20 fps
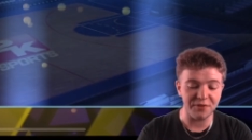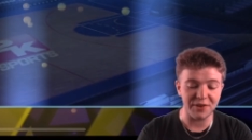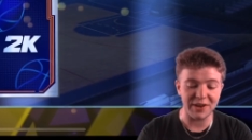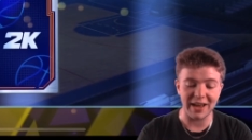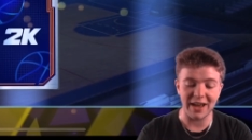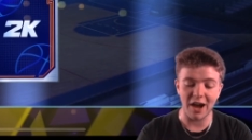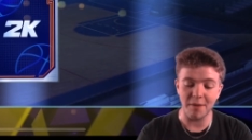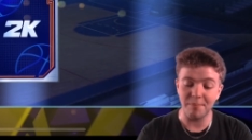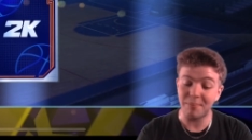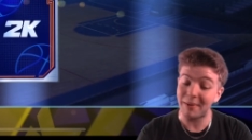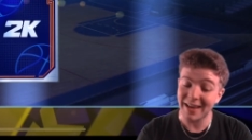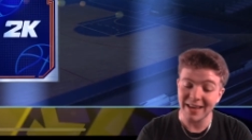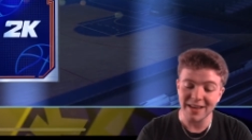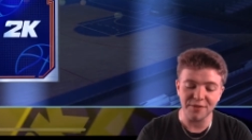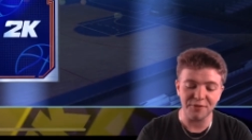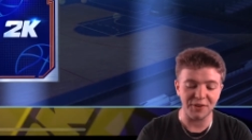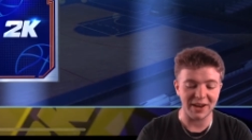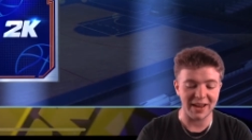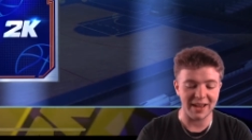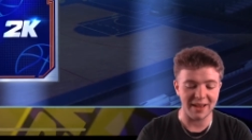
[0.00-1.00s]
in it. I
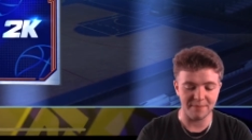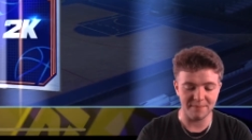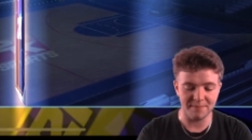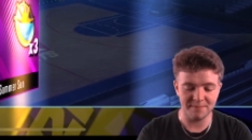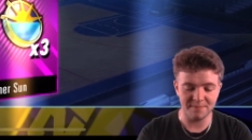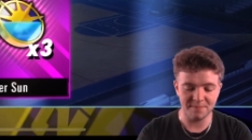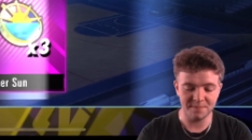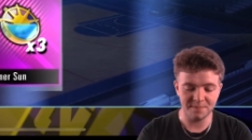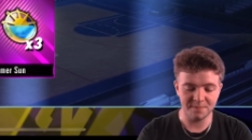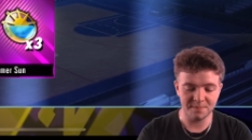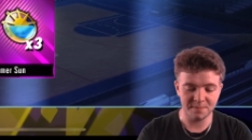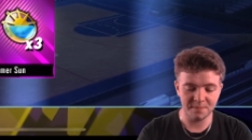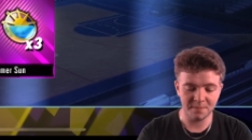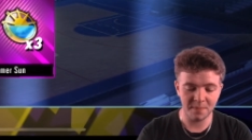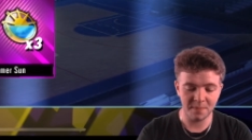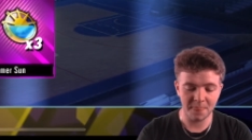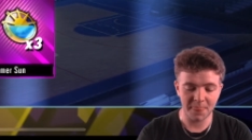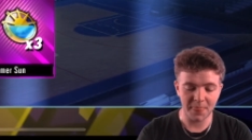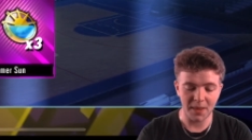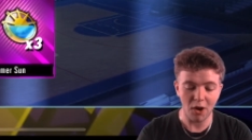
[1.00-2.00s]
believe in it.
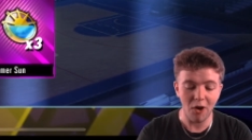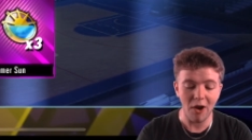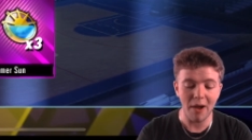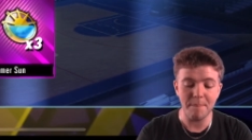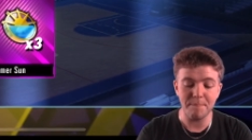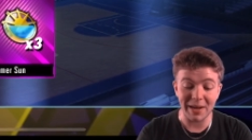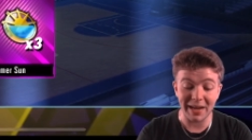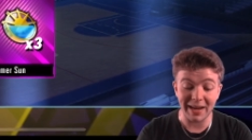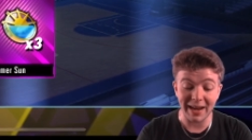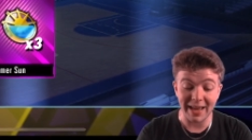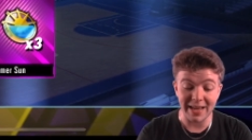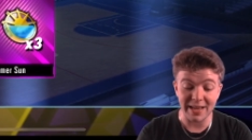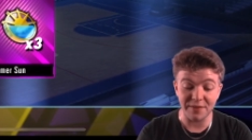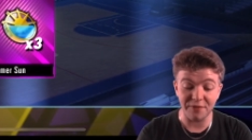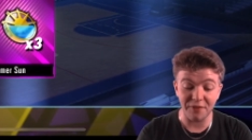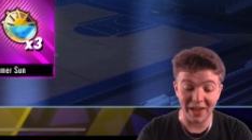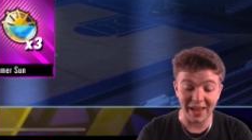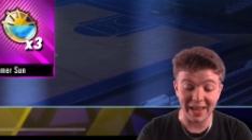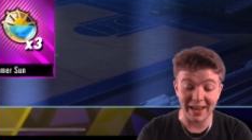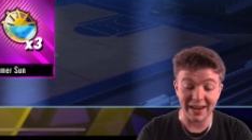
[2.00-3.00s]
I
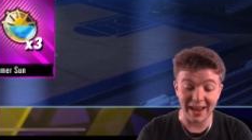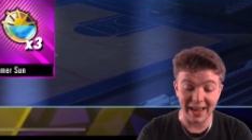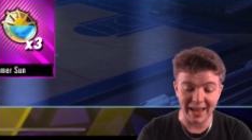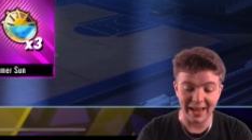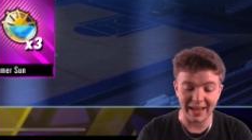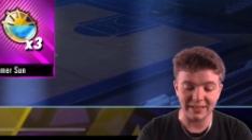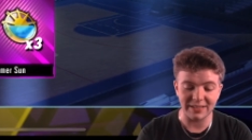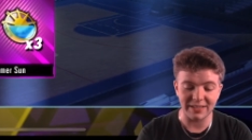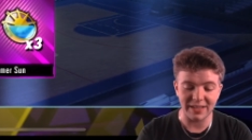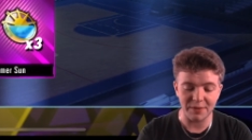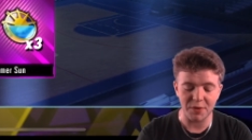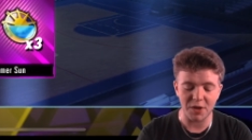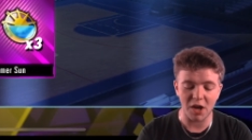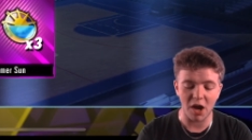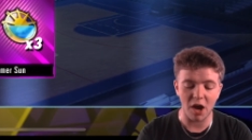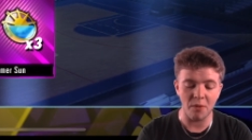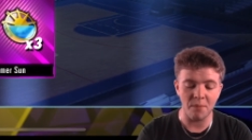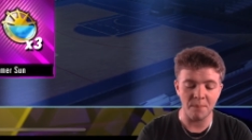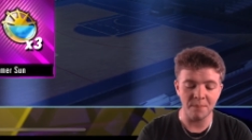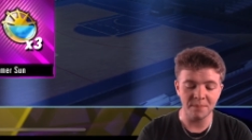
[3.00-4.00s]
believe in it. Here we
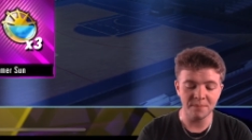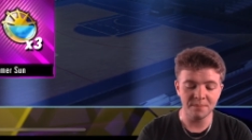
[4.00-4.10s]
go.